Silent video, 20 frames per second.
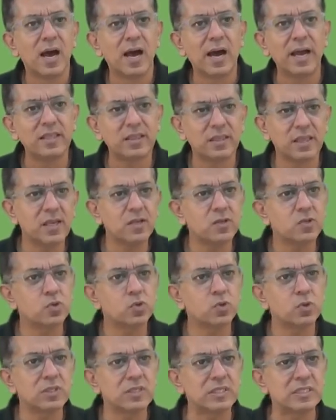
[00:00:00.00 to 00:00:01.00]
I think
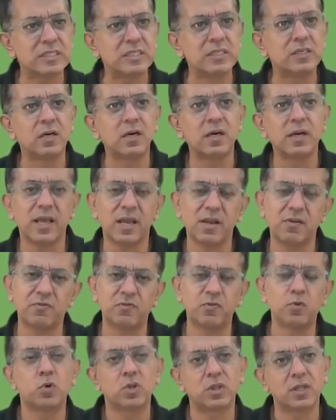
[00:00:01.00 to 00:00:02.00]
so. 3rd and
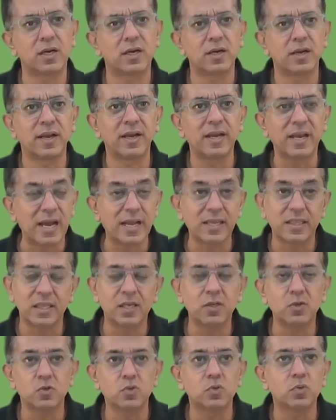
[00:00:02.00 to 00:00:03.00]
4th are correct. I
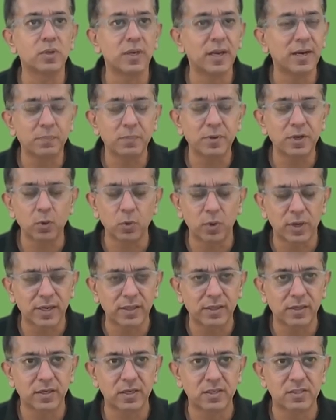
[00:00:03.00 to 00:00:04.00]
think so. Let me look
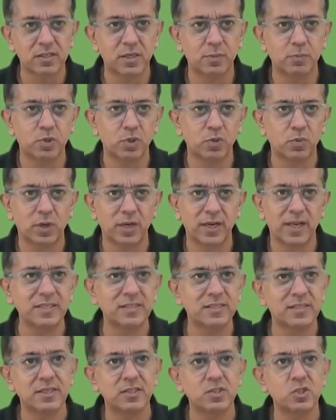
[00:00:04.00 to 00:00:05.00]
at the description what
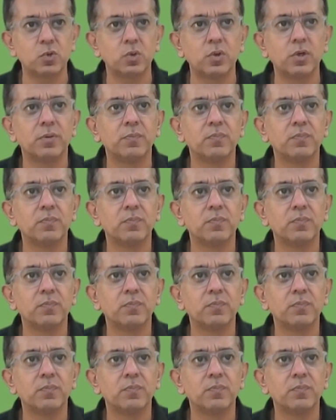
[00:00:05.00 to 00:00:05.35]
ICAI has told.